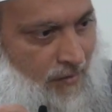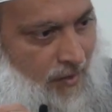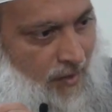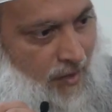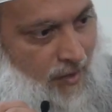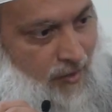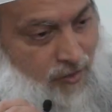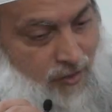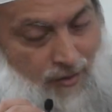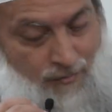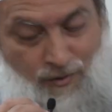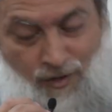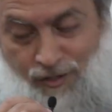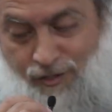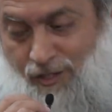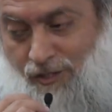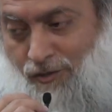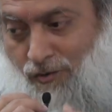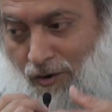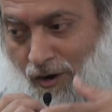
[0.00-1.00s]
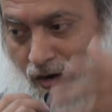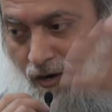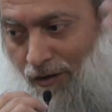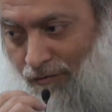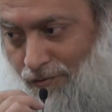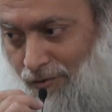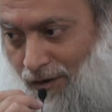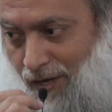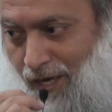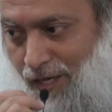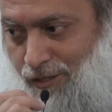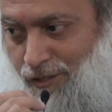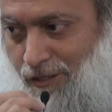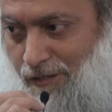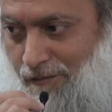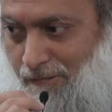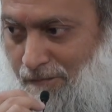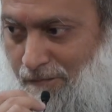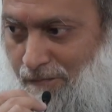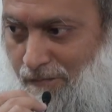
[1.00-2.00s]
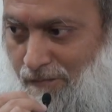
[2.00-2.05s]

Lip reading: He is the mercy to all of creation.